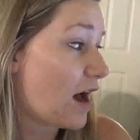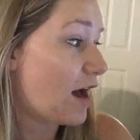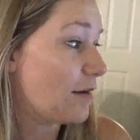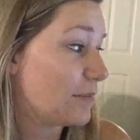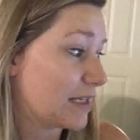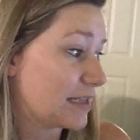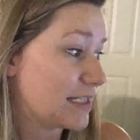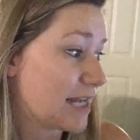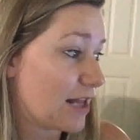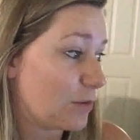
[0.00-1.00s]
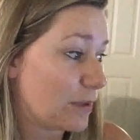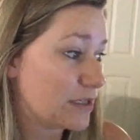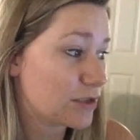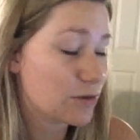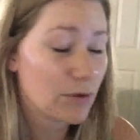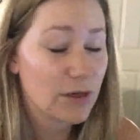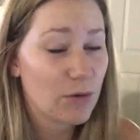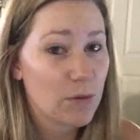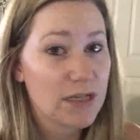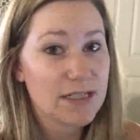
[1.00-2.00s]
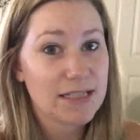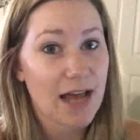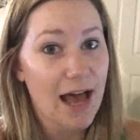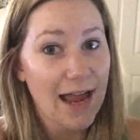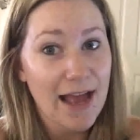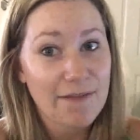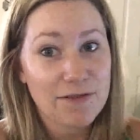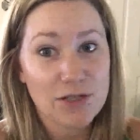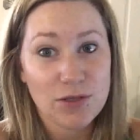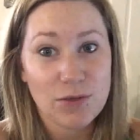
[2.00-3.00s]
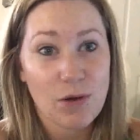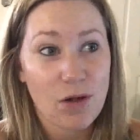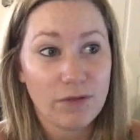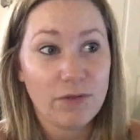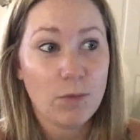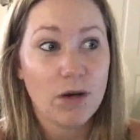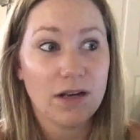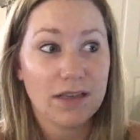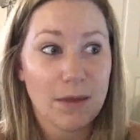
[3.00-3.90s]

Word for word: um, like these Halloween tutorial ones, I have to do all of the work,